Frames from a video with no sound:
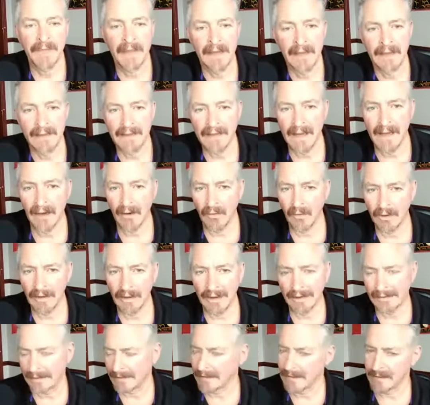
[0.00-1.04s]
Now,
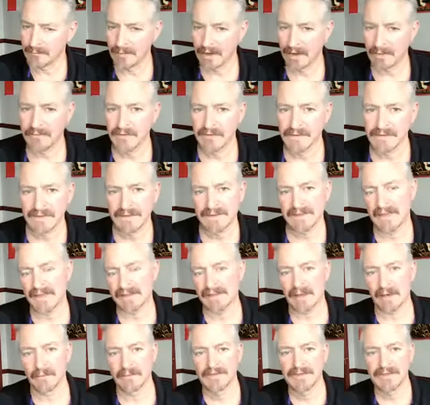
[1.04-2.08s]
in my music set
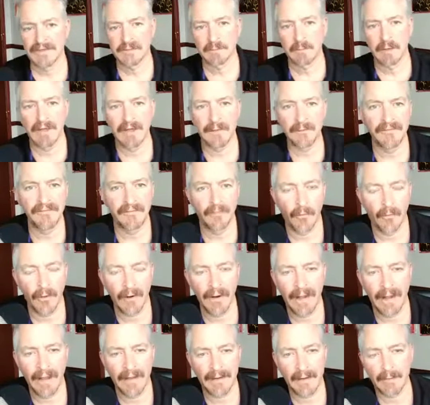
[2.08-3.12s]
that I was just playing
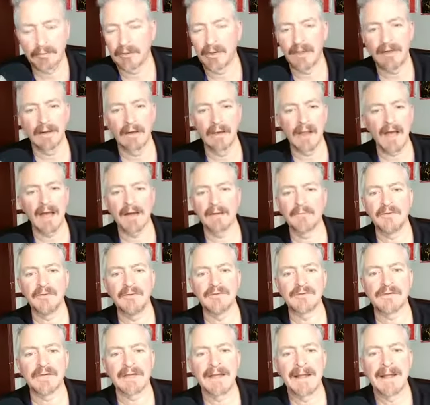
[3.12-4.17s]
beforehand, I played a lot of
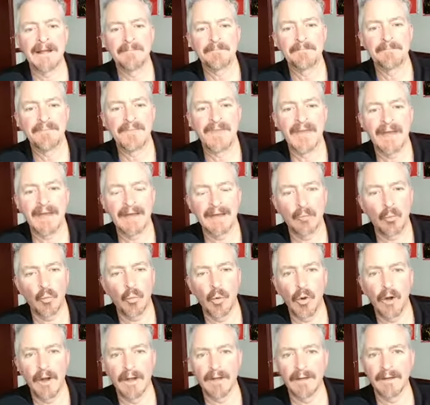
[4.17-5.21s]
music that
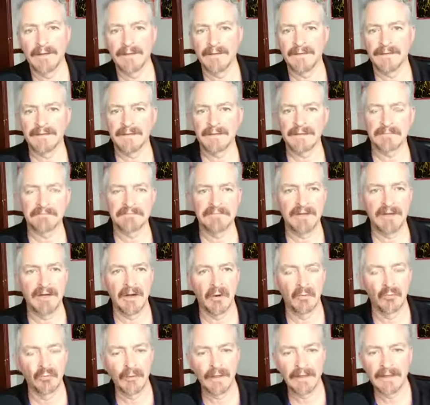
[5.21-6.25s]
was,
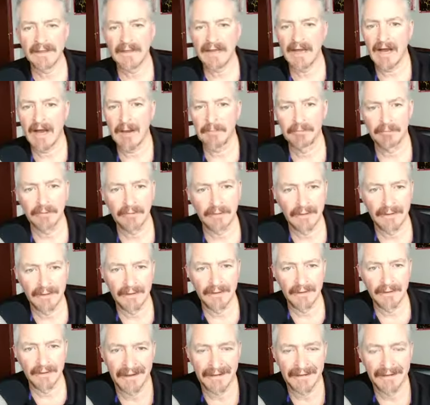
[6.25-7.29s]
really
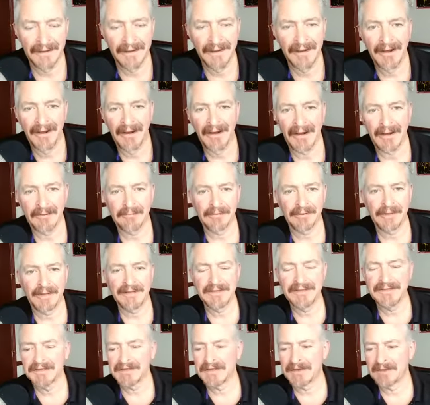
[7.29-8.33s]
uplifting. I
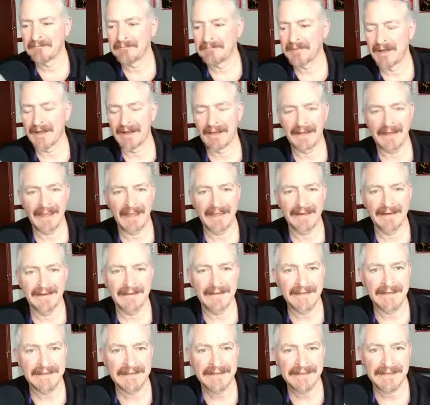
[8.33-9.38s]
played some Head
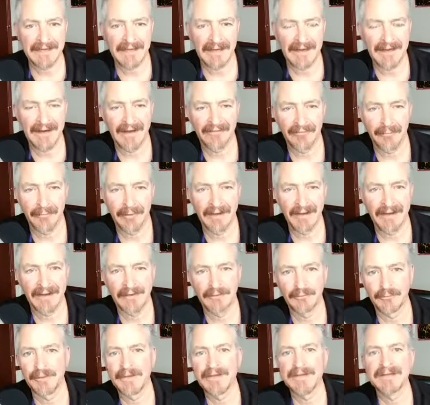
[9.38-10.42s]
East, Never Been Any
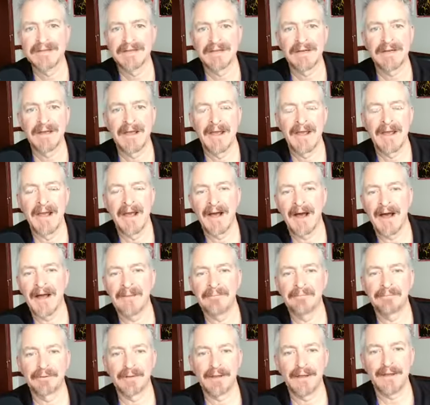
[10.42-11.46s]
Reason. I
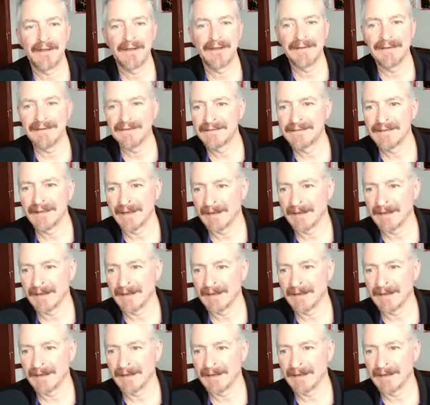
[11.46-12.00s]
played